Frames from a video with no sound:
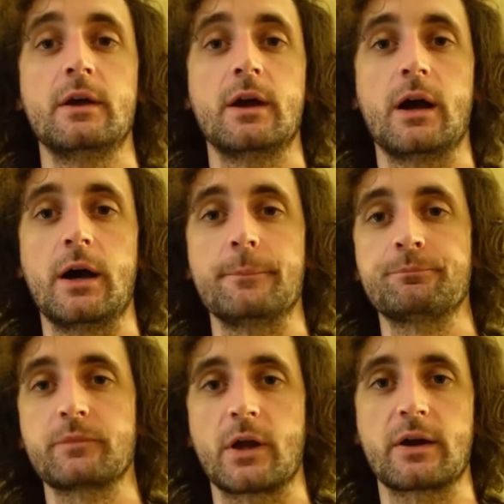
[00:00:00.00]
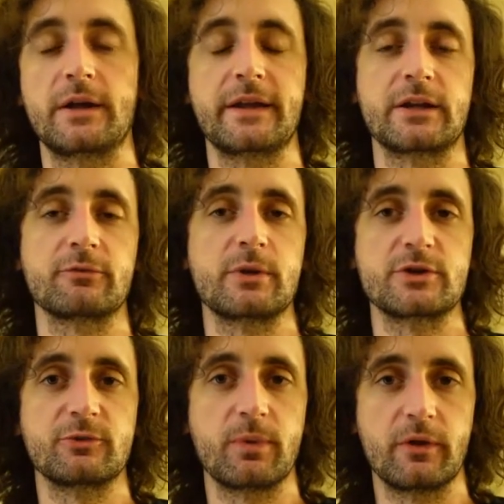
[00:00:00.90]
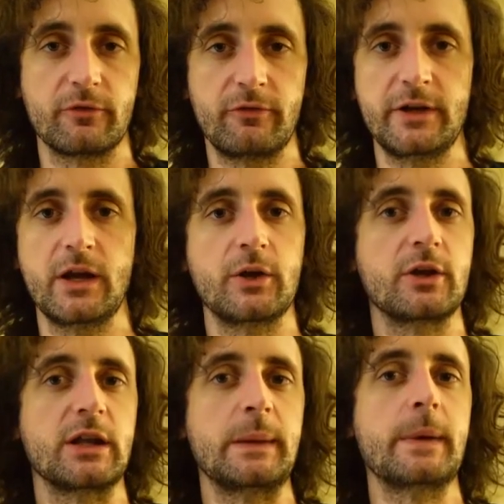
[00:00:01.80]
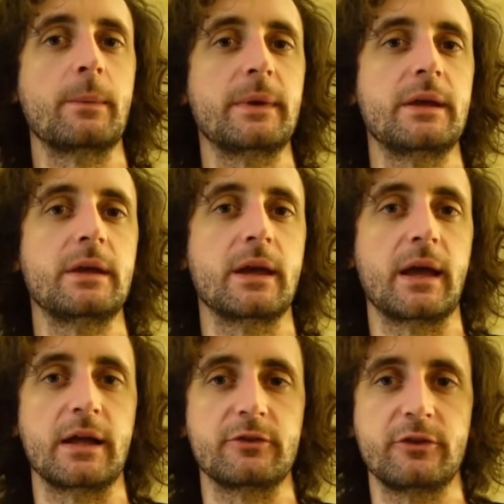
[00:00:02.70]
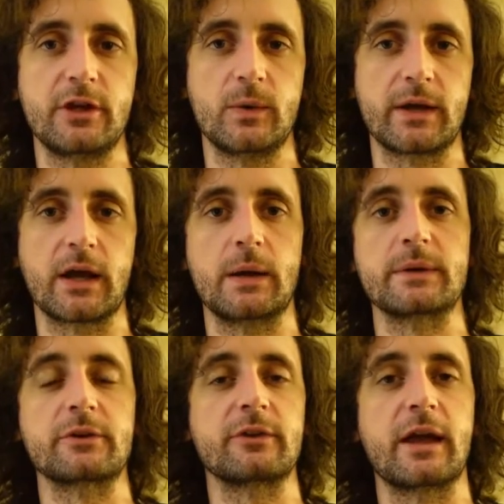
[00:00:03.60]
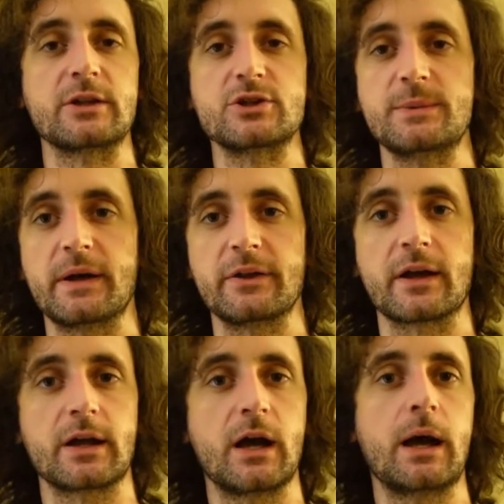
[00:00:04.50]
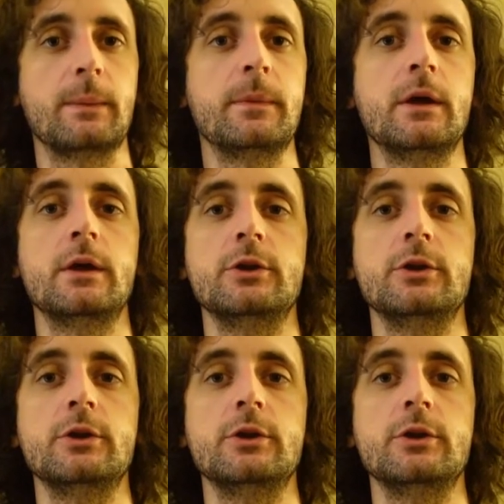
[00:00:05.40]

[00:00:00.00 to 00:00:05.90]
Our contact information is below the video. You can email me at TOAComics@gmail.com.